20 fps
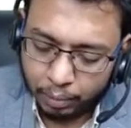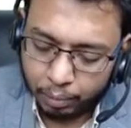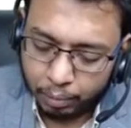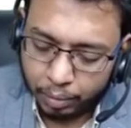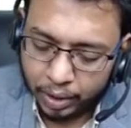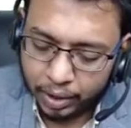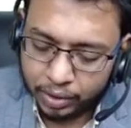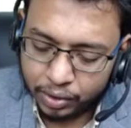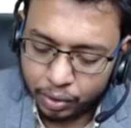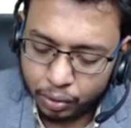
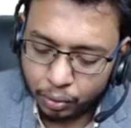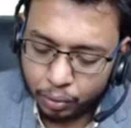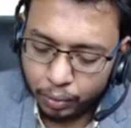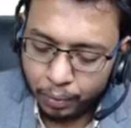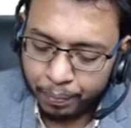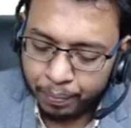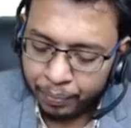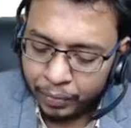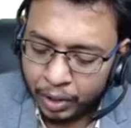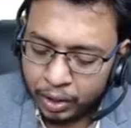Plus 2.
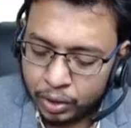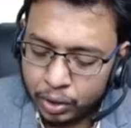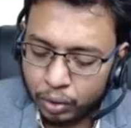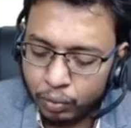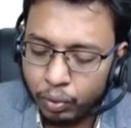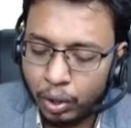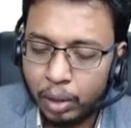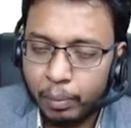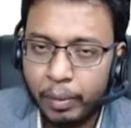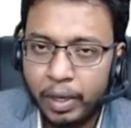So
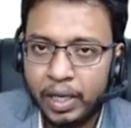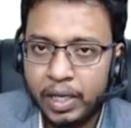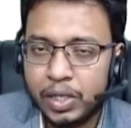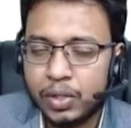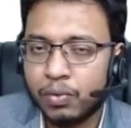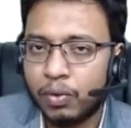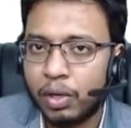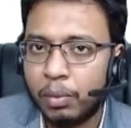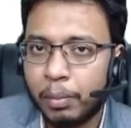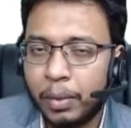1 minus
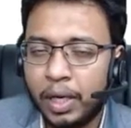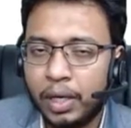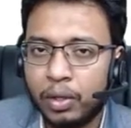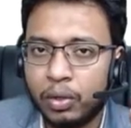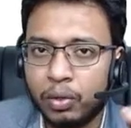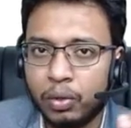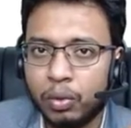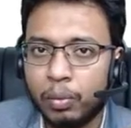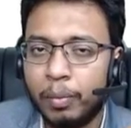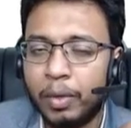1 by
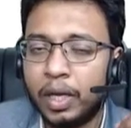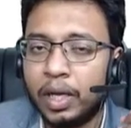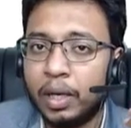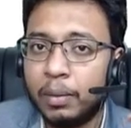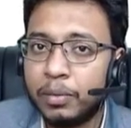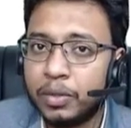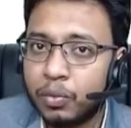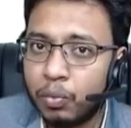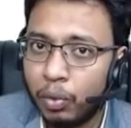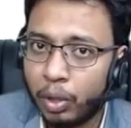2
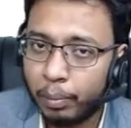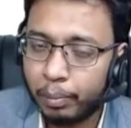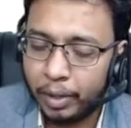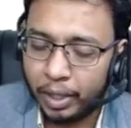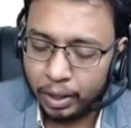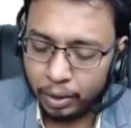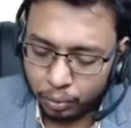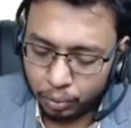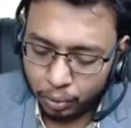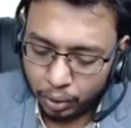becomes 1 by
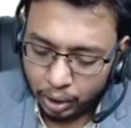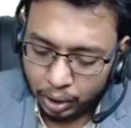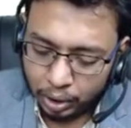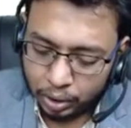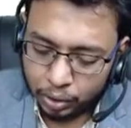2.